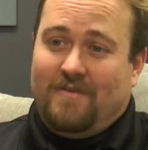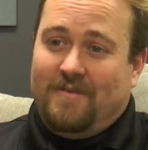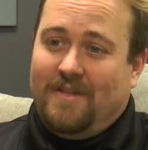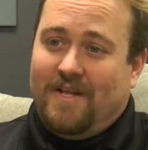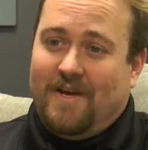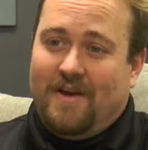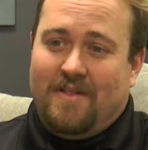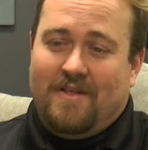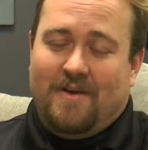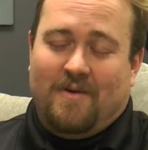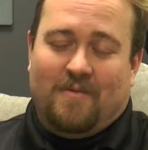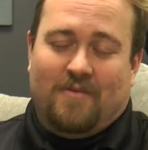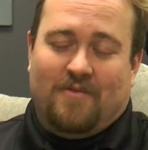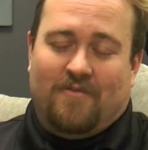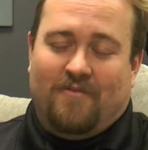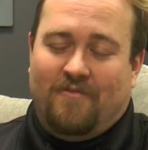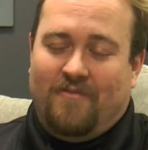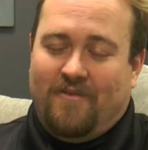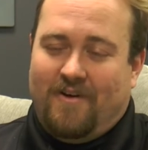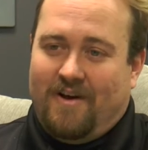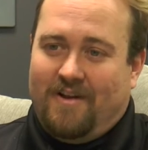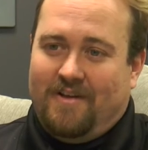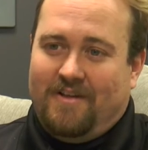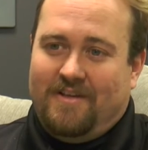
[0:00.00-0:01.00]
I mean, that, that was
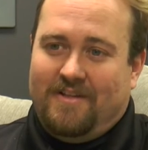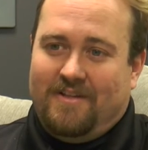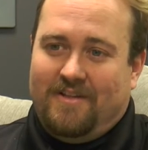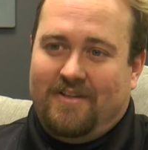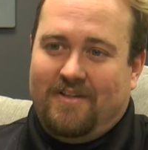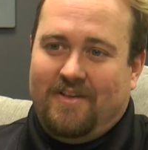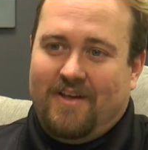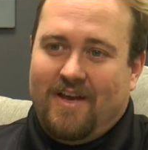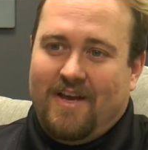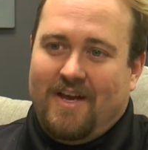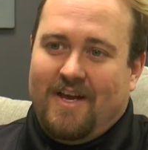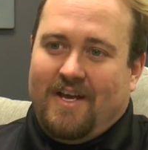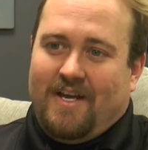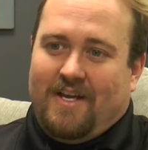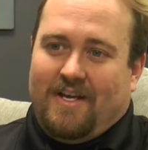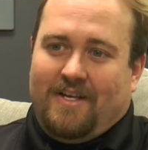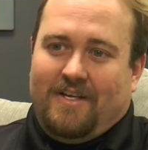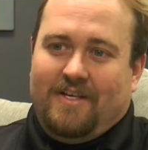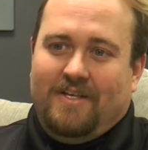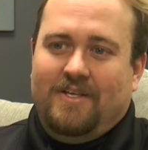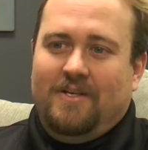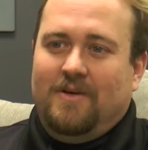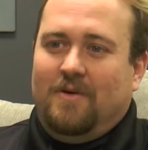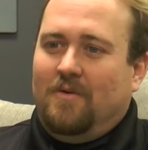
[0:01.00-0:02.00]
fun because,
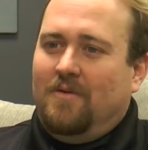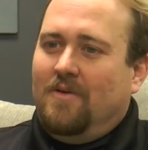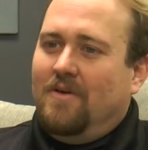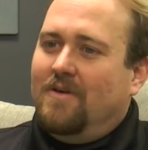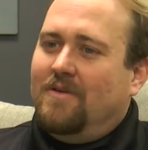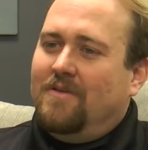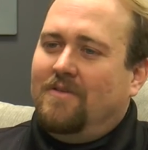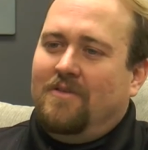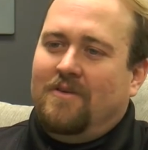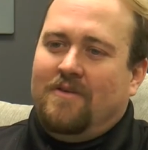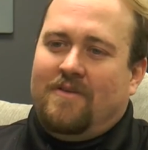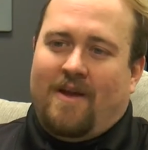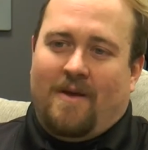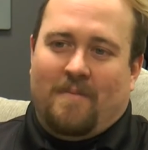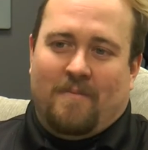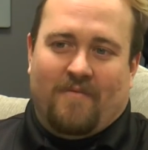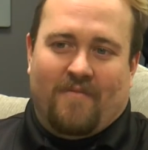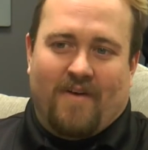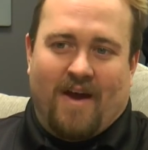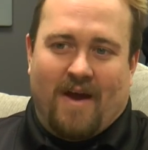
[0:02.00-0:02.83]
you know, the type of